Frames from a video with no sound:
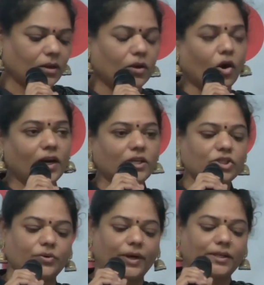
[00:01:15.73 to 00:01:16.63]

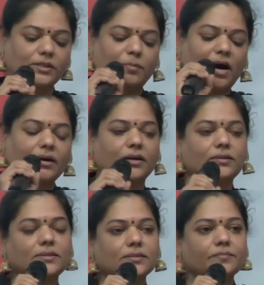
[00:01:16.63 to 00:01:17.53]
Knowledge creates
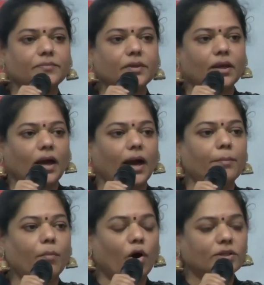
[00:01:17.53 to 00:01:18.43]
markets
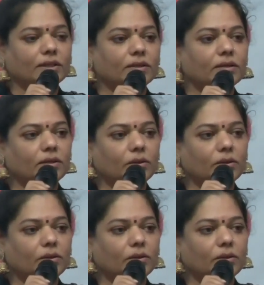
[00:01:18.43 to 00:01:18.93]
and modern